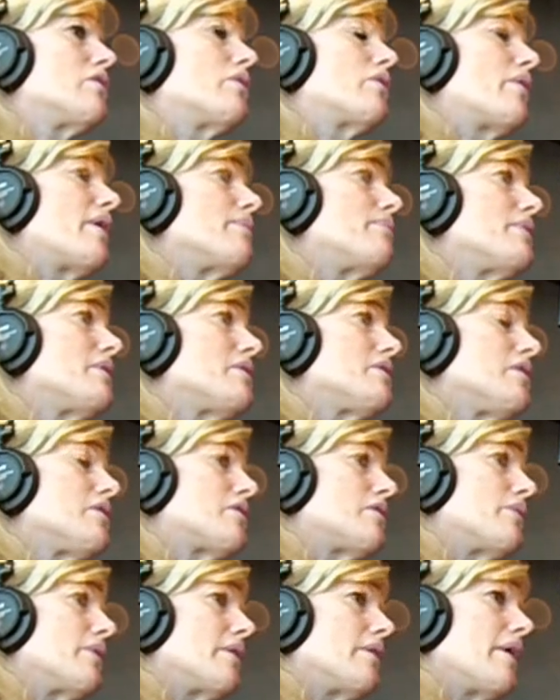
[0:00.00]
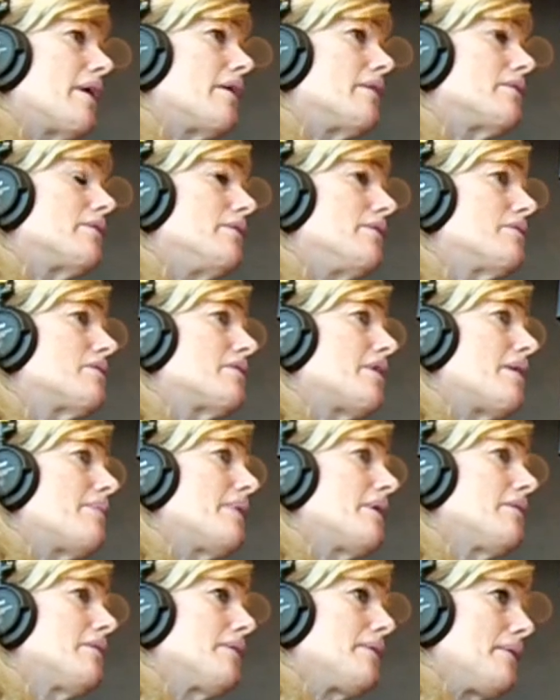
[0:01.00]
do a great business doing that,
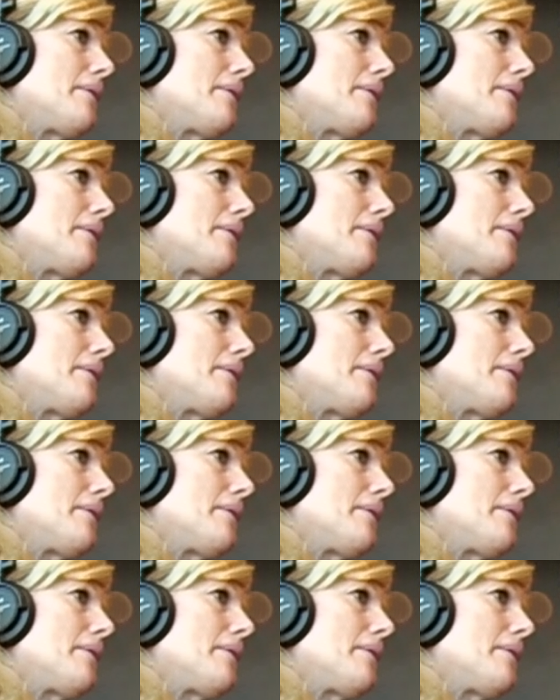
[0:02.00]
Simon?